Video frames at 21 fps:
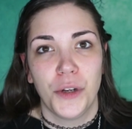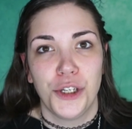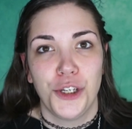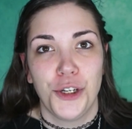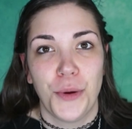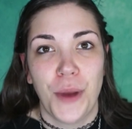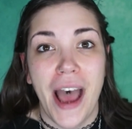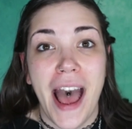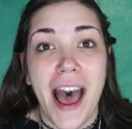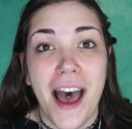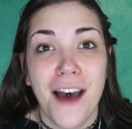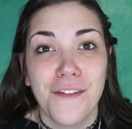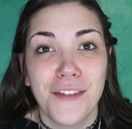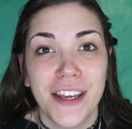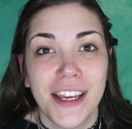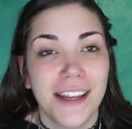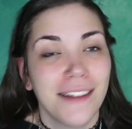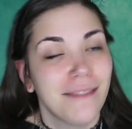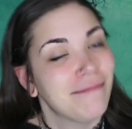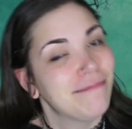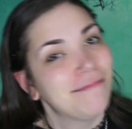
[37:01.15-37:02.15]
Once you have
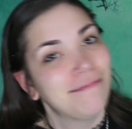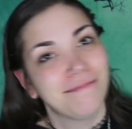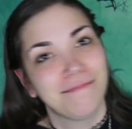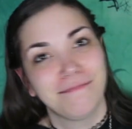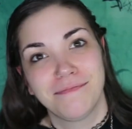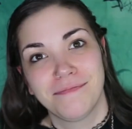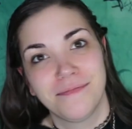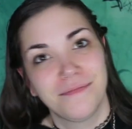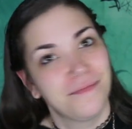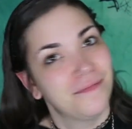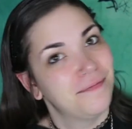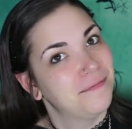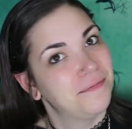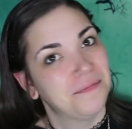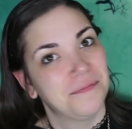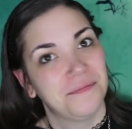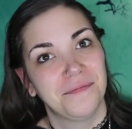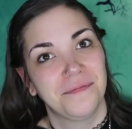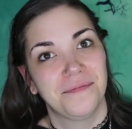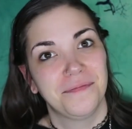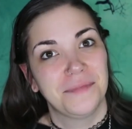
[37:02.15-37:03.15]
it,
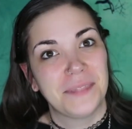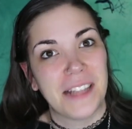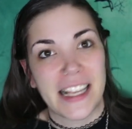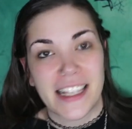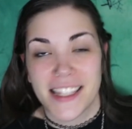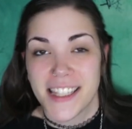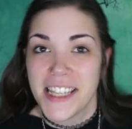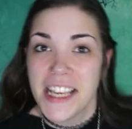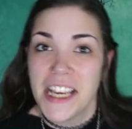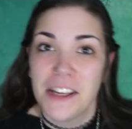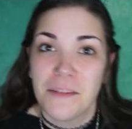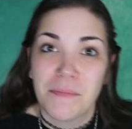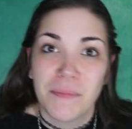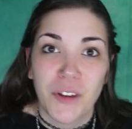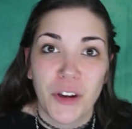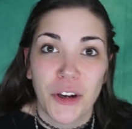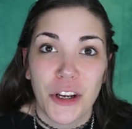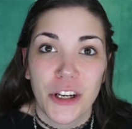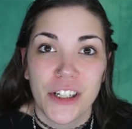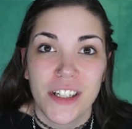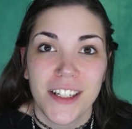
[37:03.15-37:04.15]
that's it,
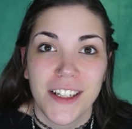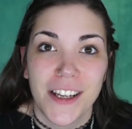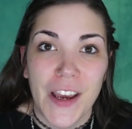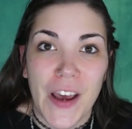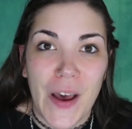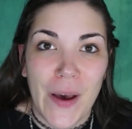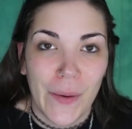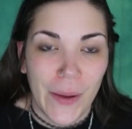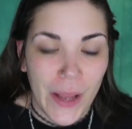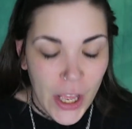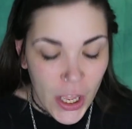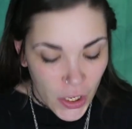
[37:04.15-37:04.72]
you're good to go.